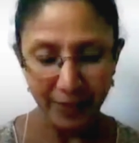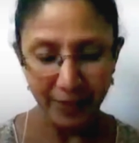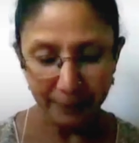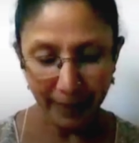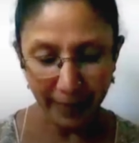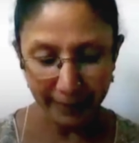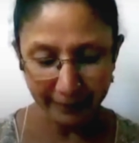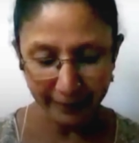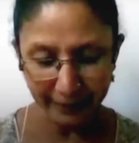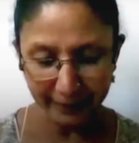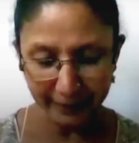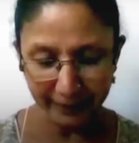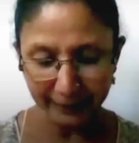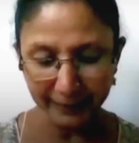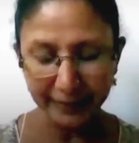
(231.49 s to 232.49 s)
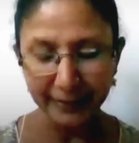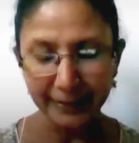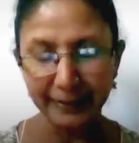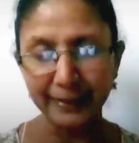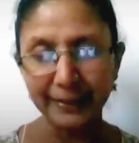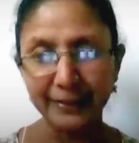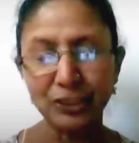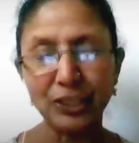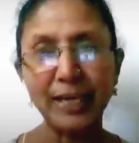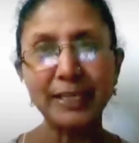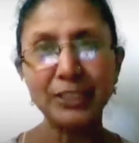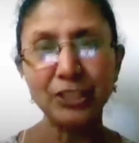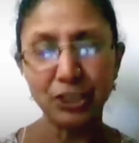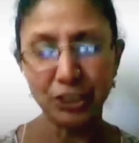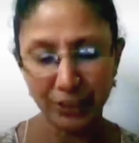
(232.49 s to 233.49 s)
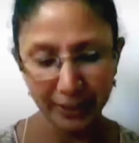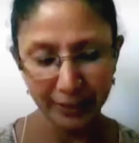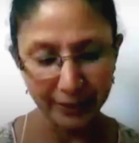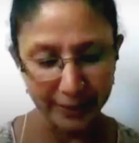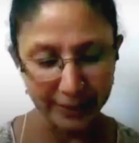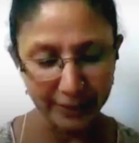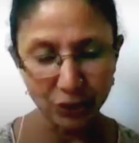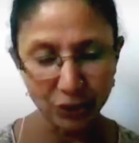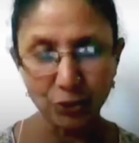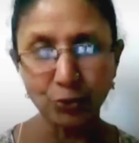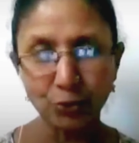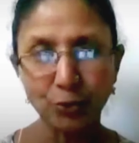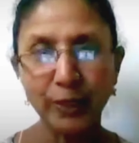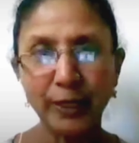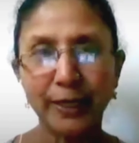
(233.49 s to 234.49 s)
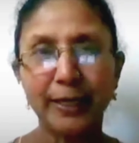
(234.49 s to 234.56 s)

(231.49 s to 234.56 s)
But I think the challenge here is to